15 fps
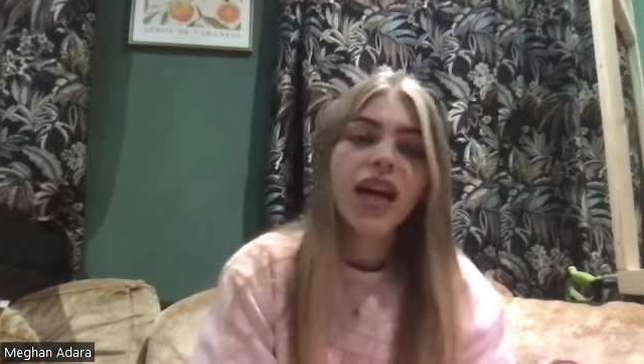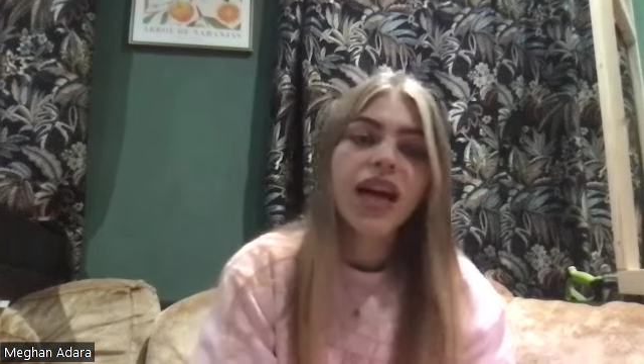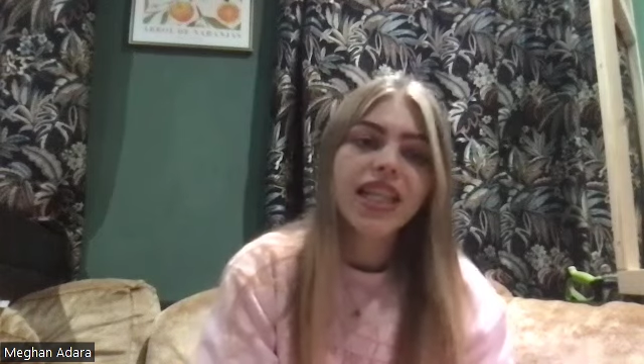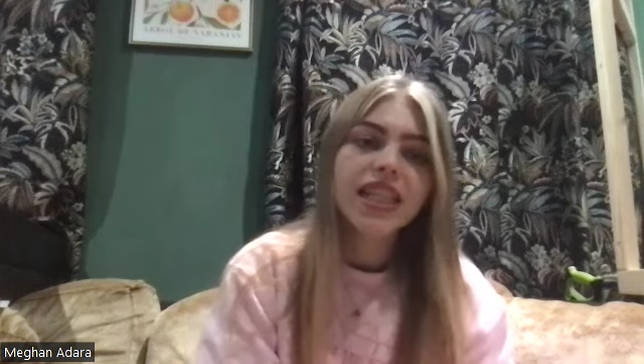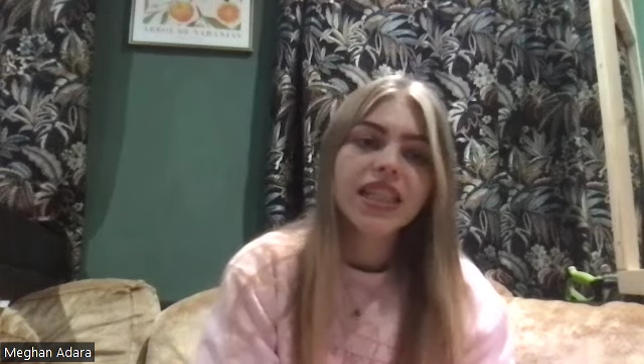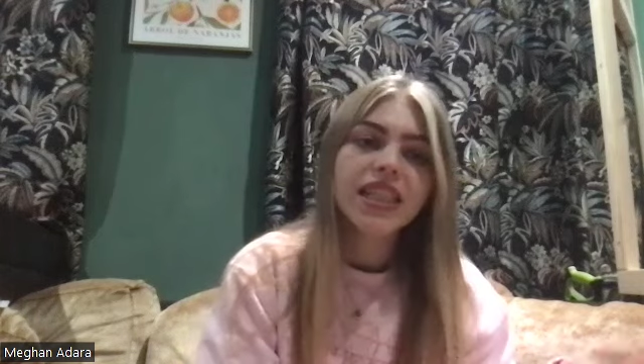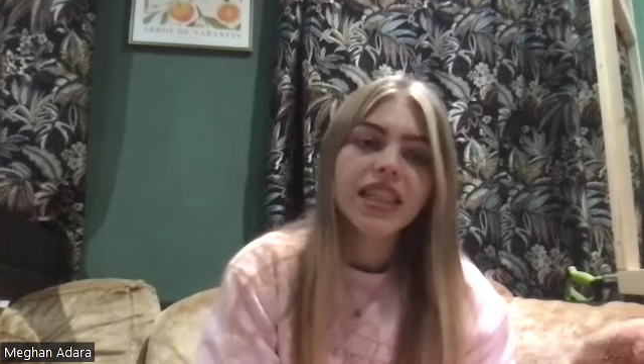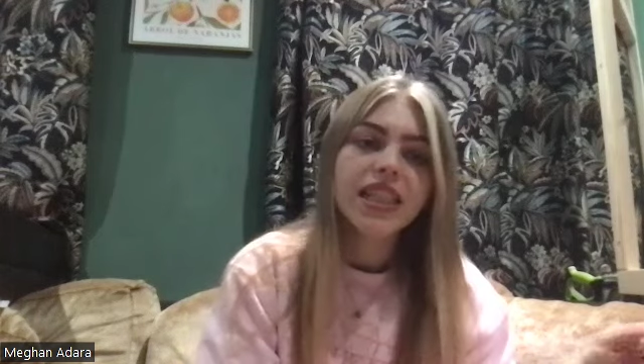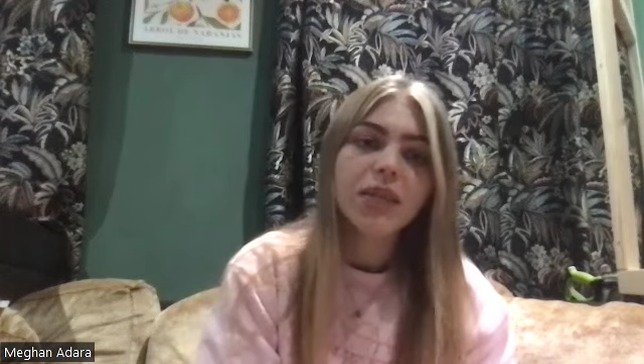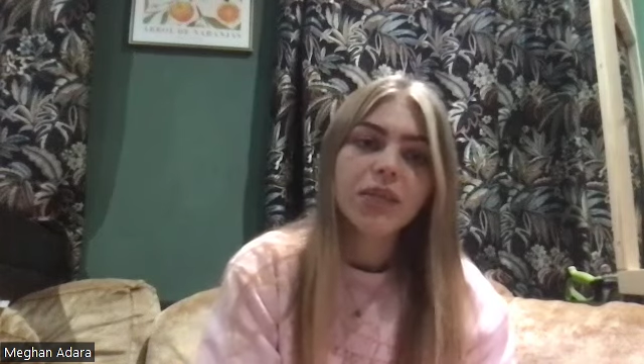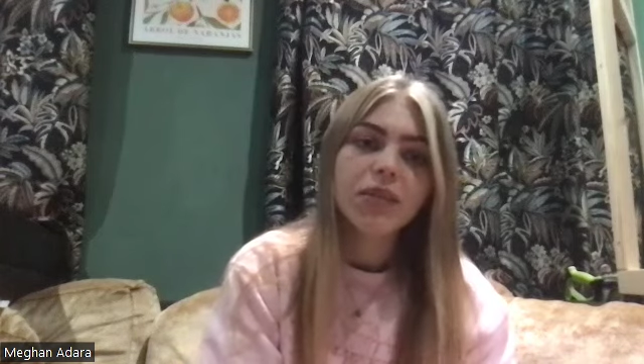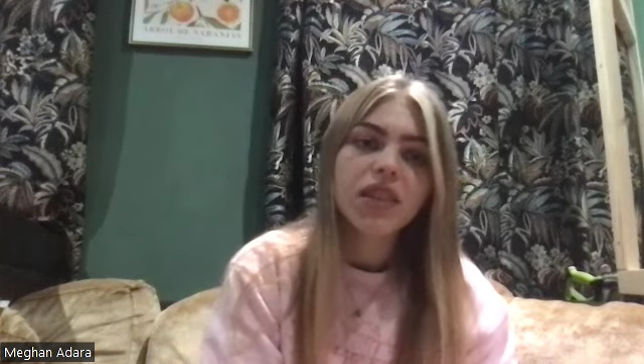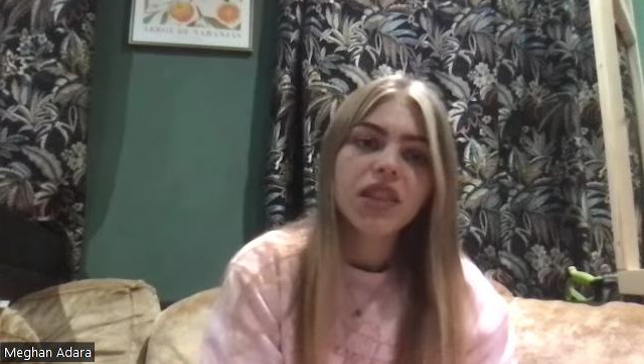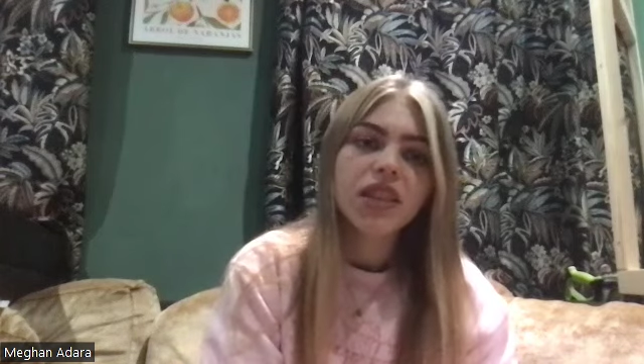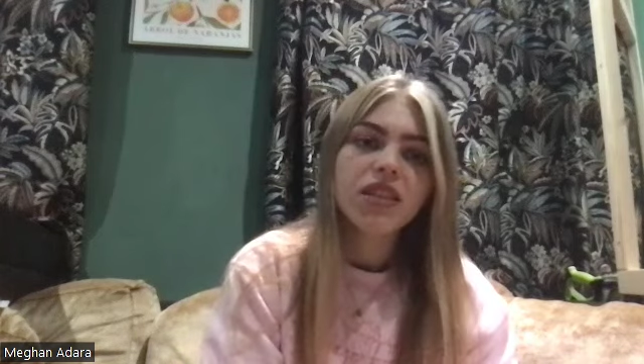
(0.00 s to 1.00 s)
hadn't seen him
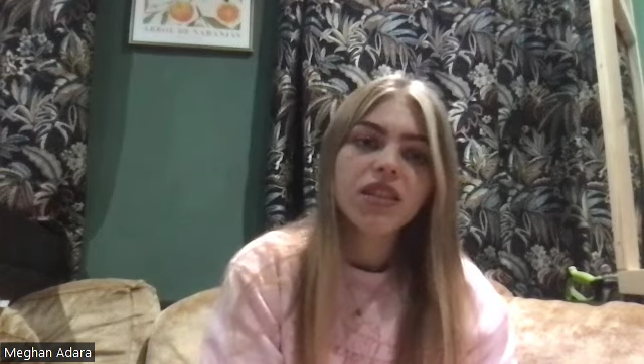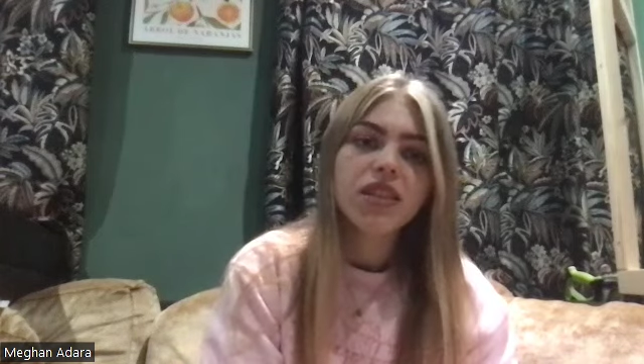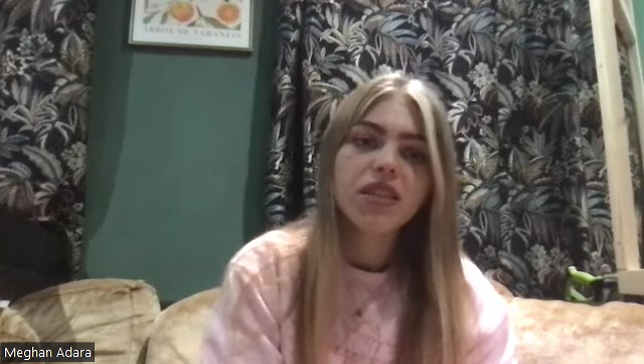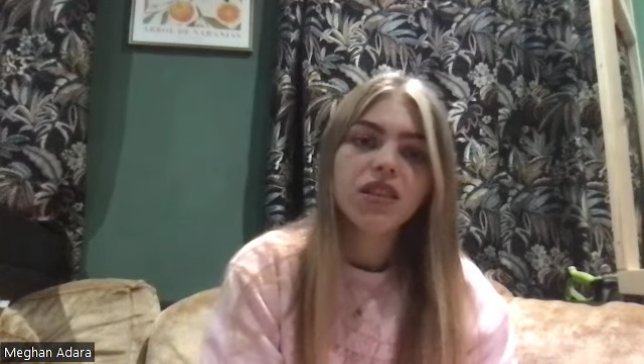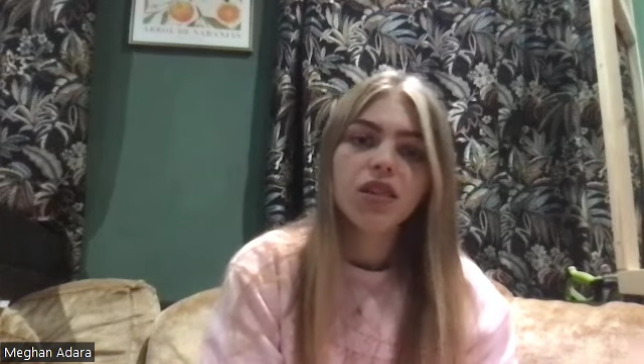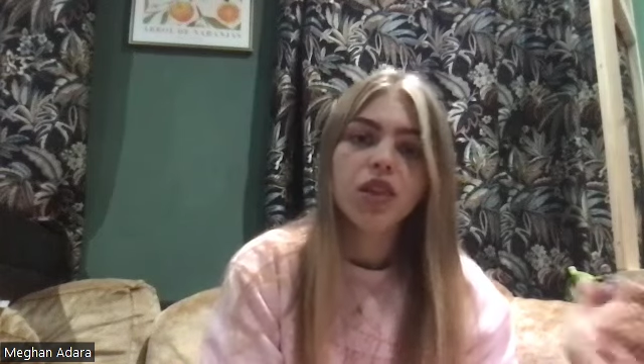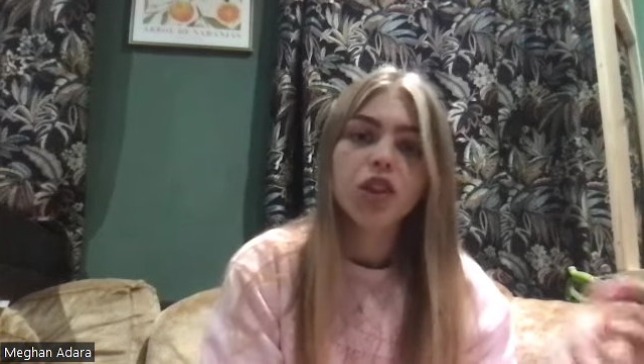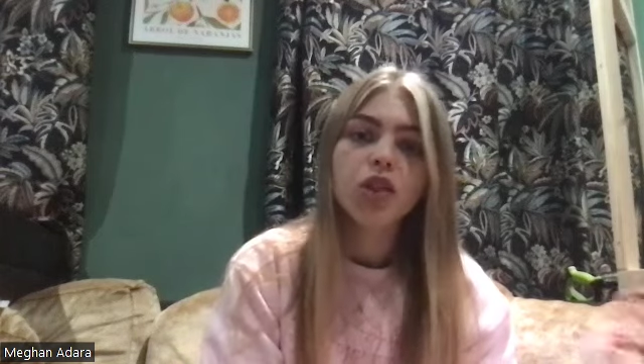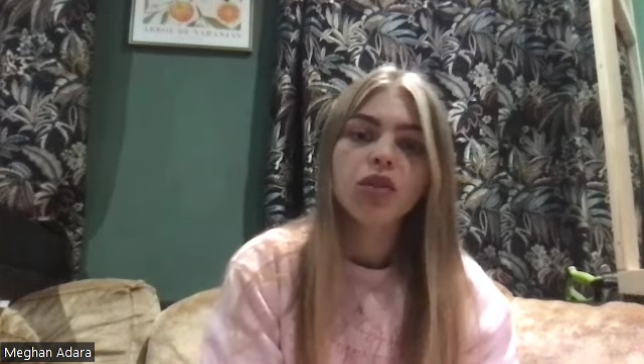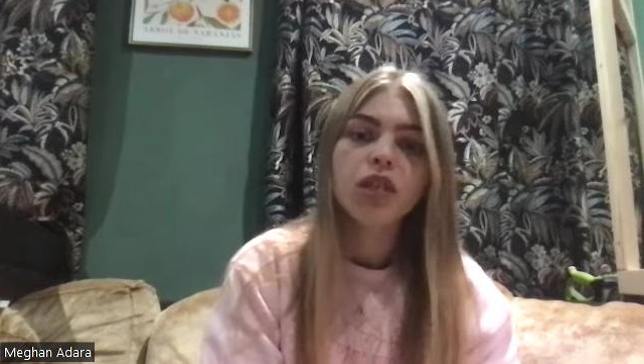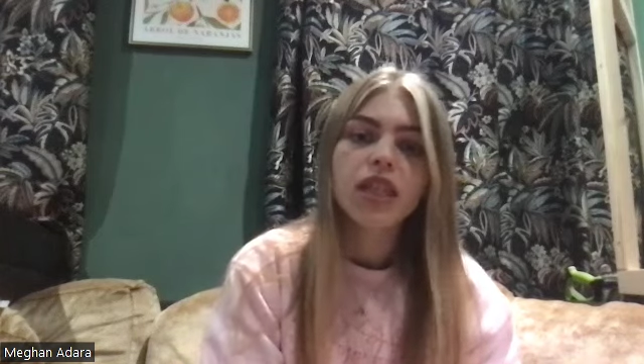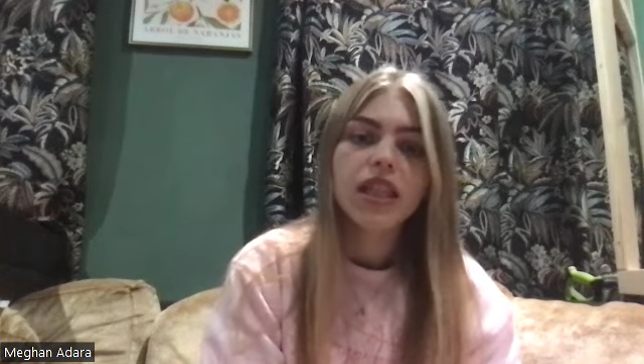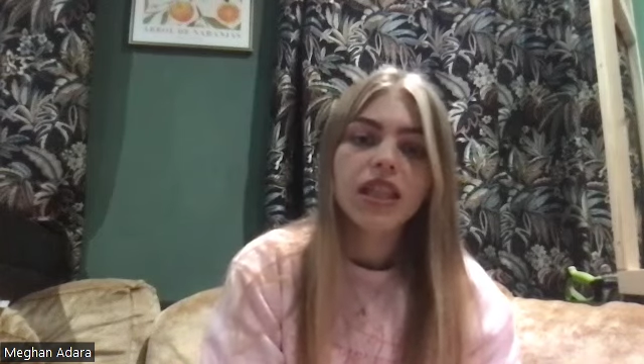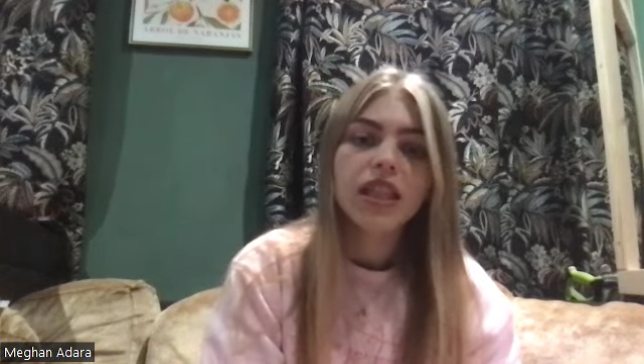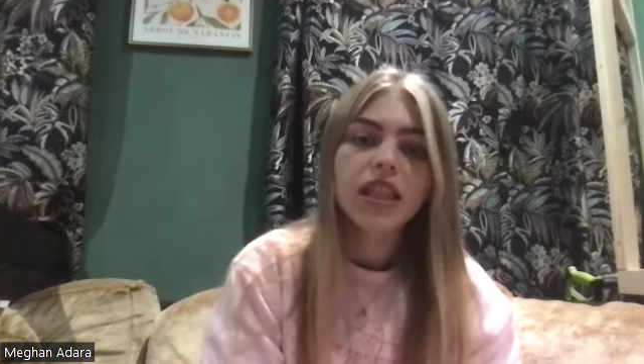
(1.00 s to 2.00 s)
since
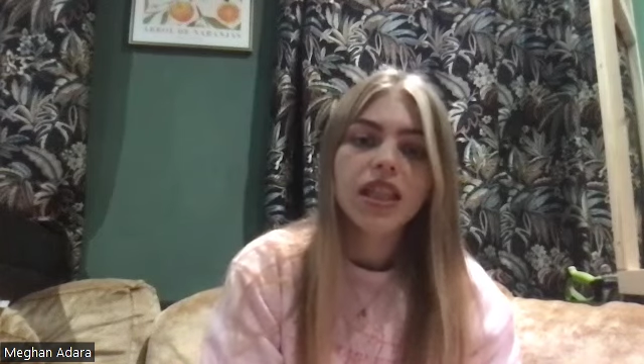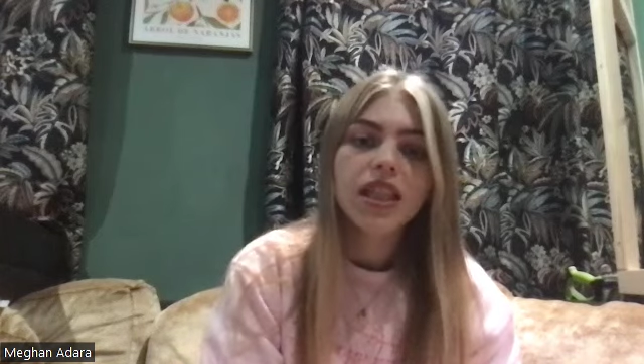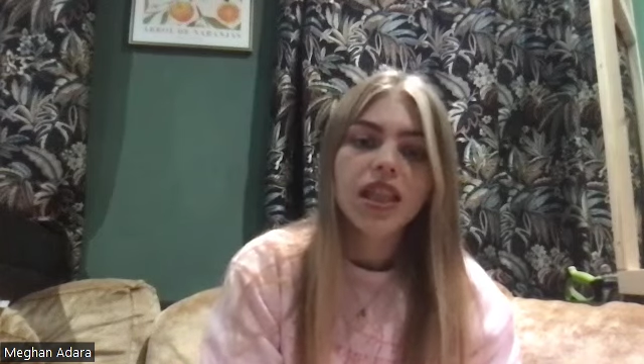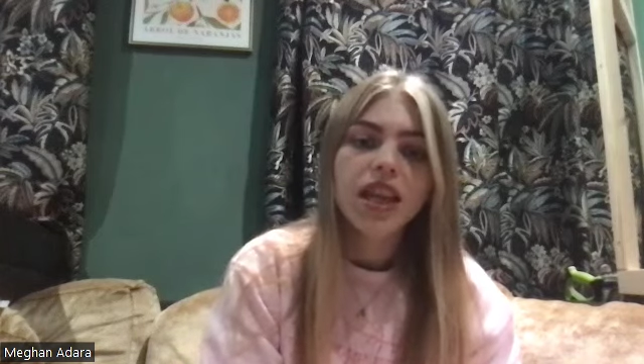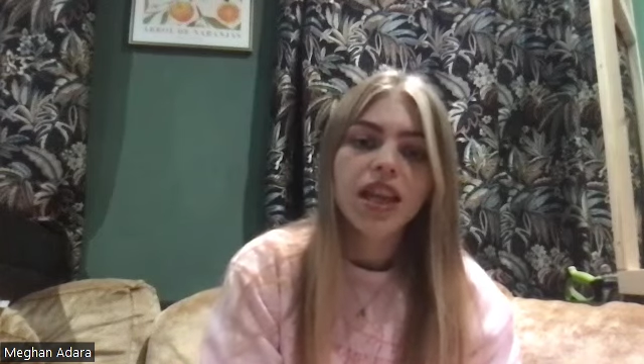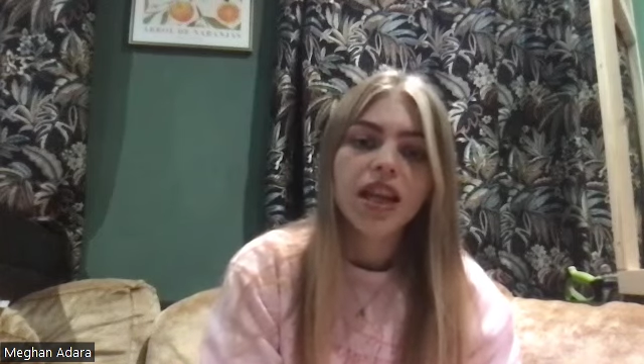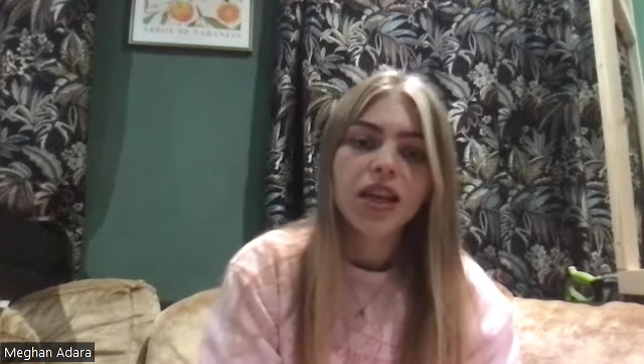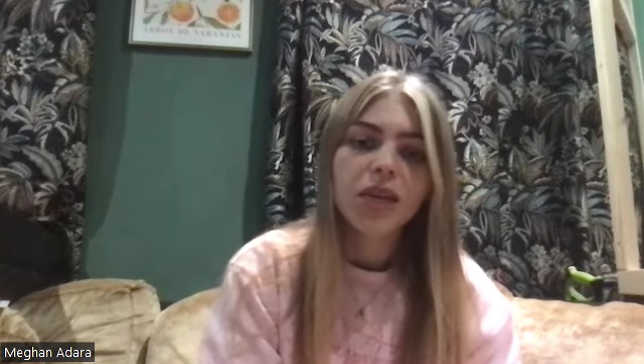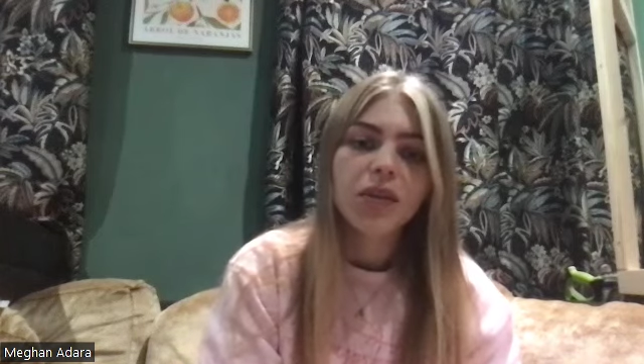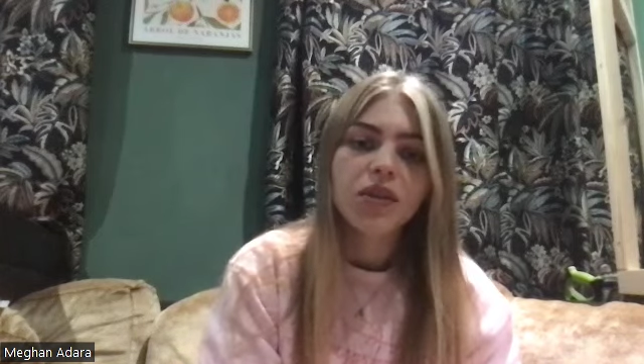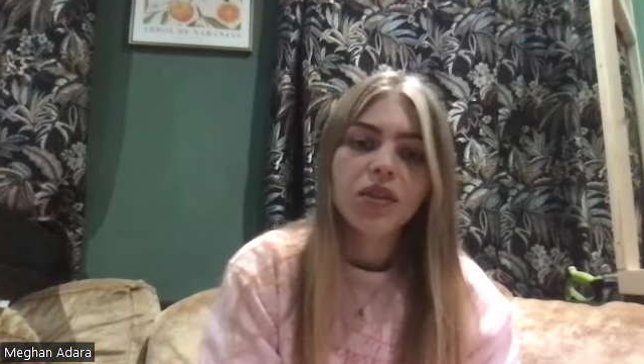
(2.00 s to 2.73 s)
uni and